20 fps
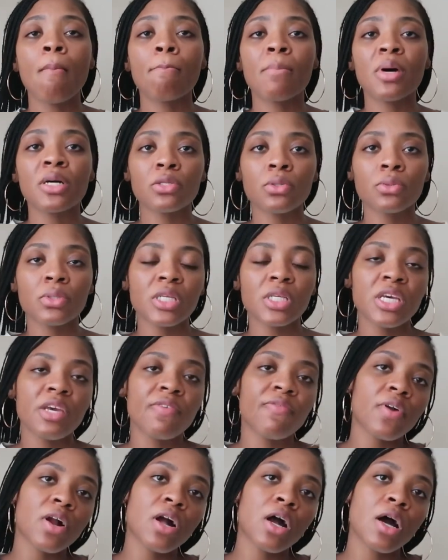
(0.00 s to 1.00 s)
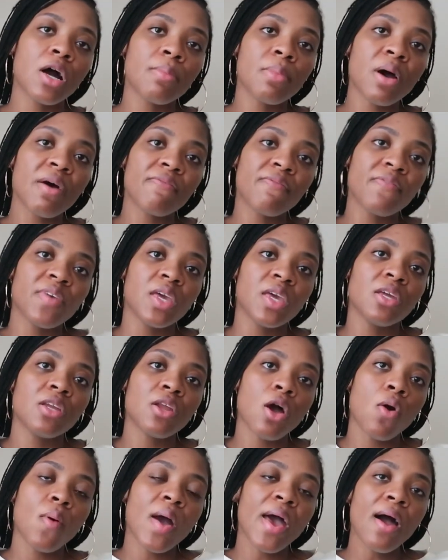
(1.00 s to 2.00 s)
muscle tee from Fe
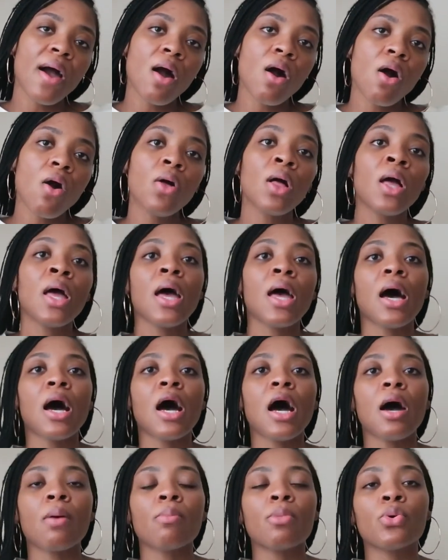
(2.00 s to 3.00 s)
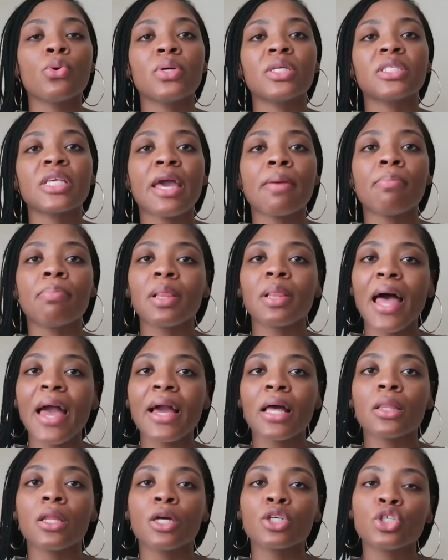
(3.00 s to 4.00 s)
Noel, um, who is a
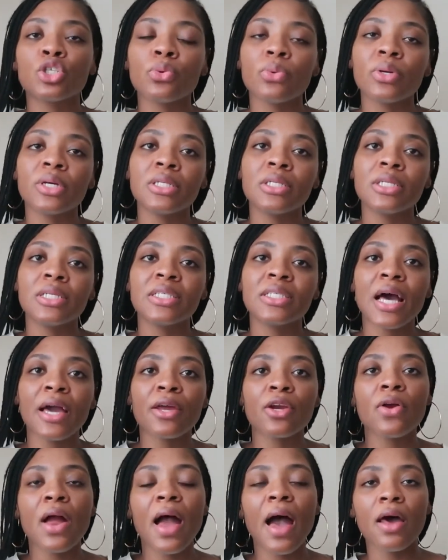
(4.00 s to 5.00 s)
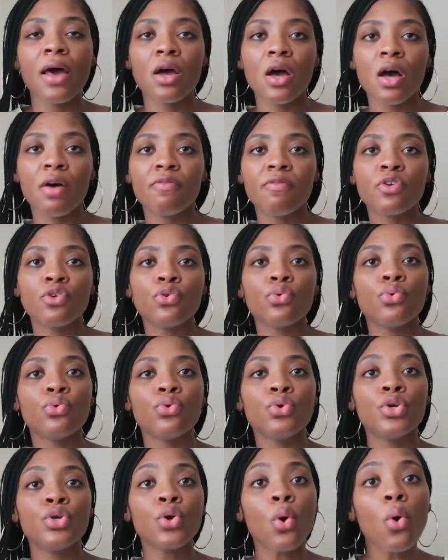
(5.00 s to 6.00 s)
black luxury designer out of New
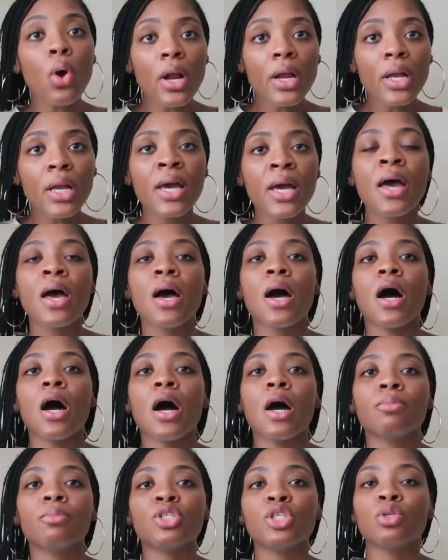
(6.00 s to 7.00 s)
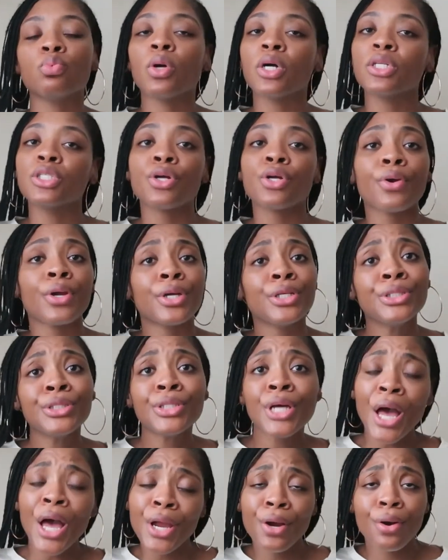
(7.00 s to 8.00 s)
York. Um, she runs her
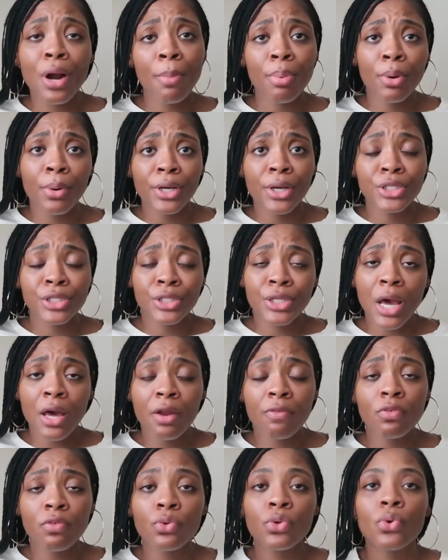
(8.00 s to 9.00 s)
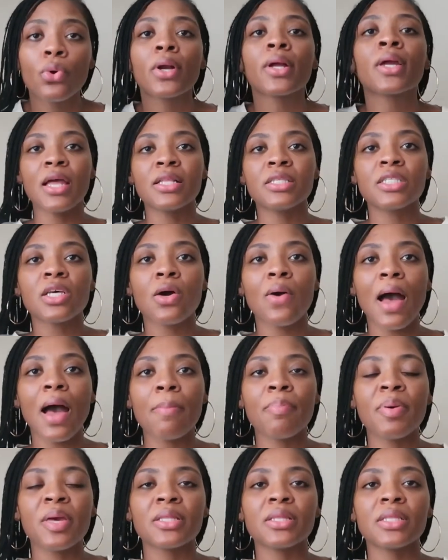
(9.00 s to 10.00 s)
entire operation out of New York. And so
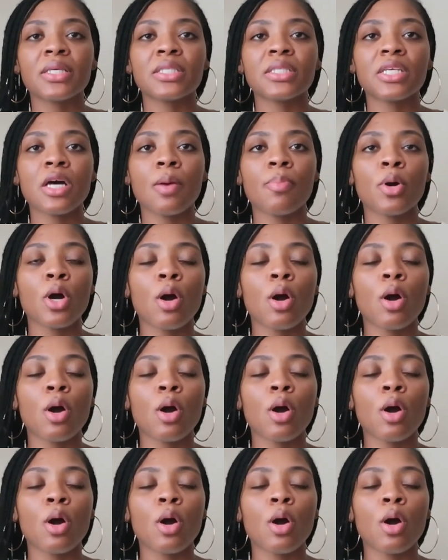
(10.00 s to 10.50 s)
I picked this up a